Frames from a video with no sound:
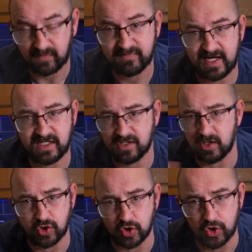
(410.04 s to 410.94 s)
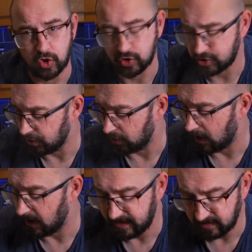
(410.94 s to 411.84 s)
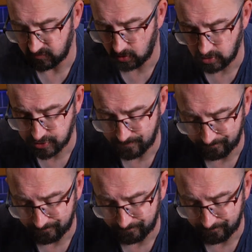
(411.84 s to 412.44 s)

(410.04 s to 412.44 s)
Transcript: Taste and adjust yours to your liking, of course.